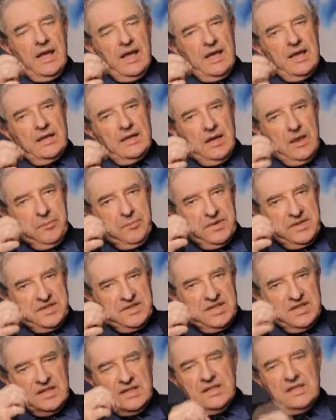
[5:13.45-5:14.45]
in a
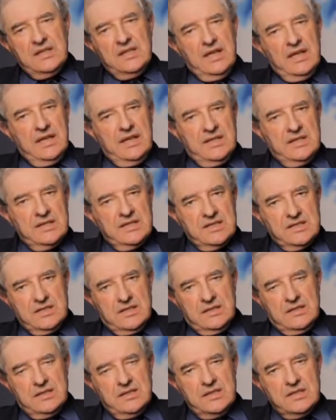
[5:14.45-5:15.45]
particular
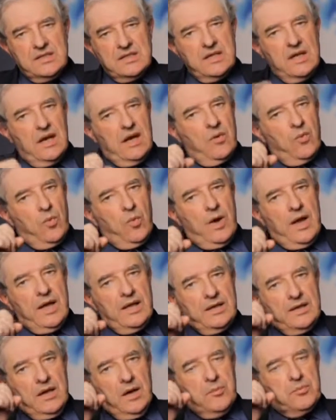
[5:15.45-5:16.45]
instance
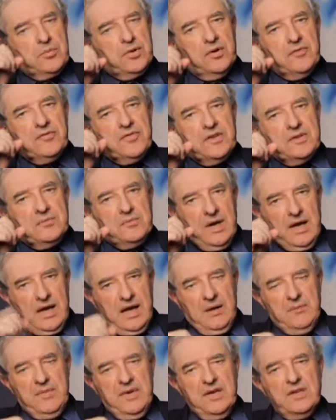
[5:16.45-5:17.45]
when Prophet
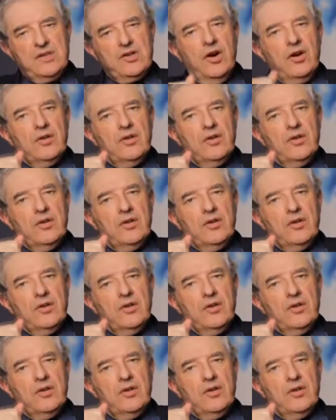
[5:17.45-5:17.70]
Muhammad,